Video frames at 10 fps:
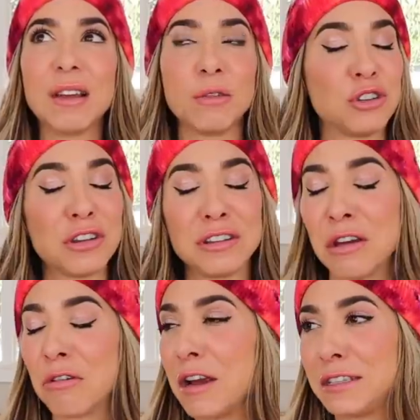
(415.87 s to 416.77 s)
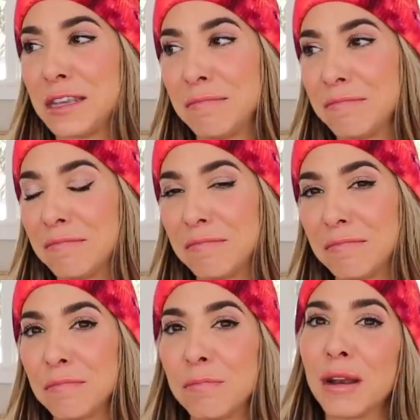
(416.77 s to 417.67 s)
which is gonna sound crazy,
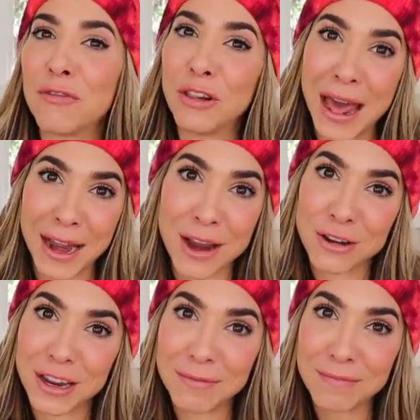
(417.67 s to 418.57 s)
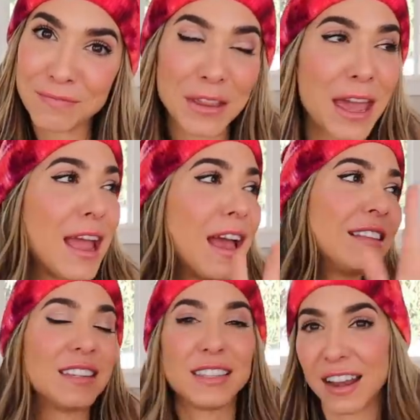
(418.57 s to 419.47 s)
but I flat ironed it, okay?
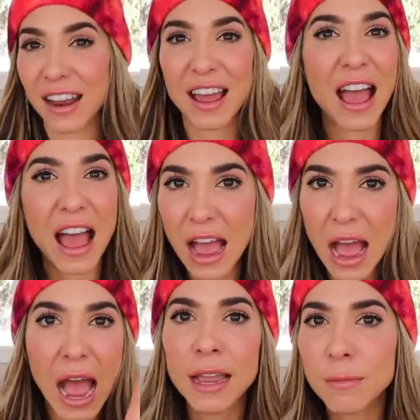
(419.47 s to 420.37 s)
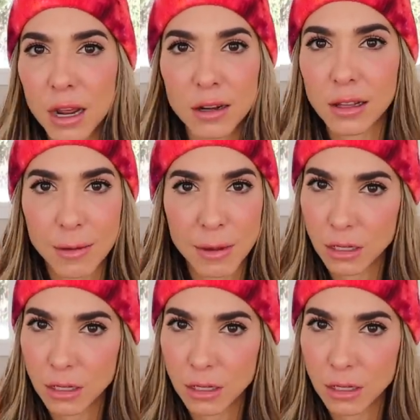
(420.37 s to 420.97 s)
Listen, I am not claiming